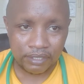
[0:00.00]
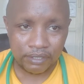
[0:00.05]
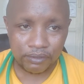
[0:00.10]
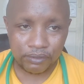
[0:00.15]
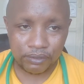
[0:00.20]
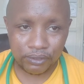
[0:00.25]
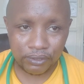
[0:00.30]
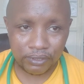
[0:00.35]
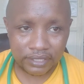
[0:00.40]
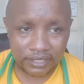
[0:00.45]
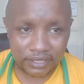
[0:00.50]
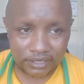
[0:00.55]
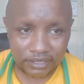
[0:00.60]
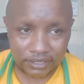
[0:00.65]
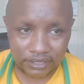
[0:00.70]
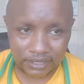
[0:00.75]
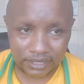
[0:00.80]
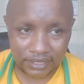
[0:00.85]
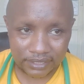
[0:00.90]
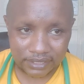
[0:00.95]
chronic
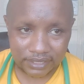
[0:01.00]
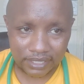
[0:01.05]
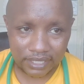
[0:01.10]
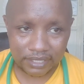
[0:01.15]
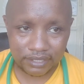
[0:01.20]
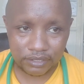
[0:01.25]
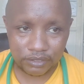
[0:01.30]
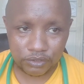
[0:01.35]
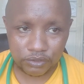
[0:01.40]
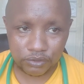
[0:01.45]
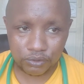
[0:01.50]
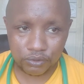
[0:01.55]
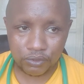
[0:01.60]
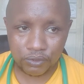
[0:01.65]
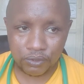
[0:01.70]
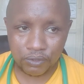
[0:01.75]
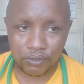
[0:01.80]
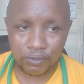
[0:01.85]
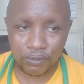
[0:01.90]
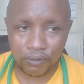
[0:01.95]
stress can
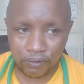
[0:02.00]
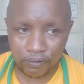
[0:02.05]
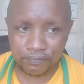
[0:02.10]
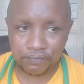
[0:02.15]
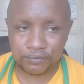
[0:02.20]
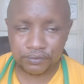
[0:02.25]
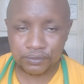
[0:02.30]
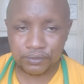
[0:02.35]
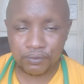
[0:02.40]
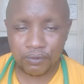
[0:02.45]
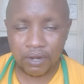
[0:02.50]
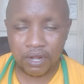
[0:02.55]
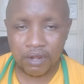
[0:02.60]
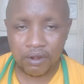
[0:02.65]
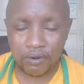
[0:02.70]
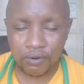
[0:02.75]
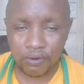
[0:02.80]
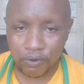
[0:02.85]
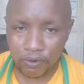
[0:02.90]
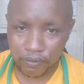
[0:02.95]
throw off your
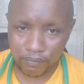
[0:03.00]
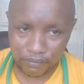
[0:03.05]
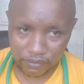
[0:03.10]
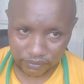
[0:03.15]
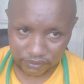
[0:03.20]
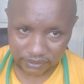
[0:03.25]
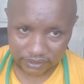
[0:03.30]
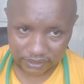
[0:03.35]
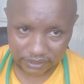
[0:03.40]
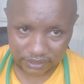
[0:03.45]
hormones,